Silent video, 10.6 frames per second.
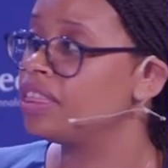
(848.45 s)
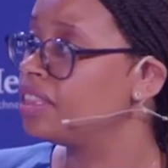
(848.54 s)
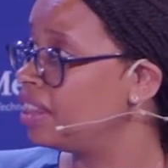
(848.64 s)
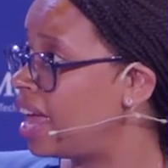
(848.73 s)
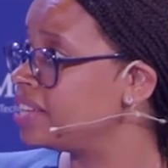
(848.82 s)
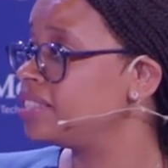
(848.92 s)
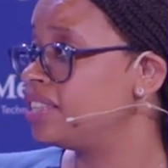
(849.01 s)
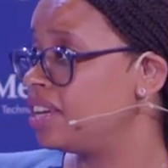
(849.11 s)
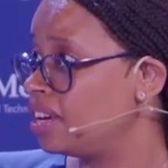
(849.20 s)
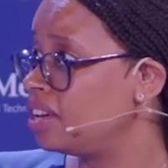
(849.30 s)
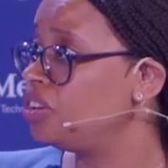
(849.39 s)
the last last
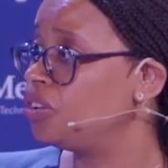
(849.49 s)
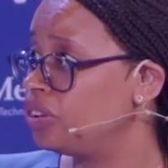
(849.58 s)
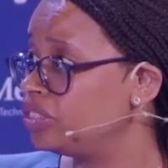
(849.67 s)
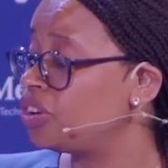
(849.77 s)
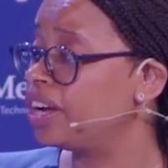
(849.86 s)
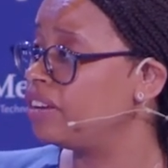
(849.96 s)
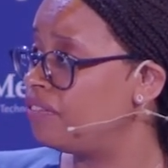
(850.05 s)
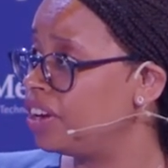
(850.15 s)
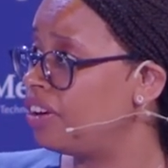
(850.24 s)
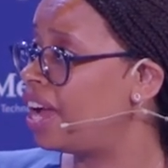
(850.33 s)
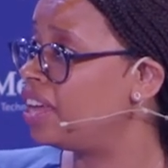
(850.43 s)
thing you're trying to
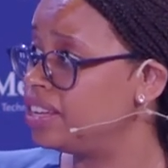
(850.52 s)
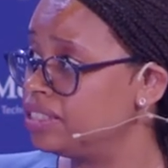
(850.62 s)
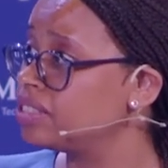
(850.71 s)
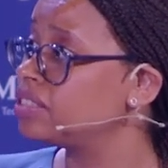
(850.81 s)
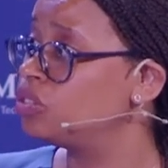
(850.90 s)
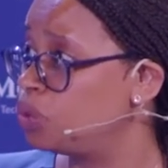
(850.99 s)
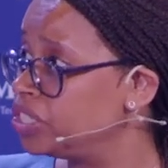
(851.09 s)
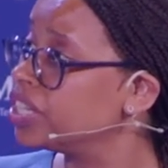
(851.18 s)
figure out is switching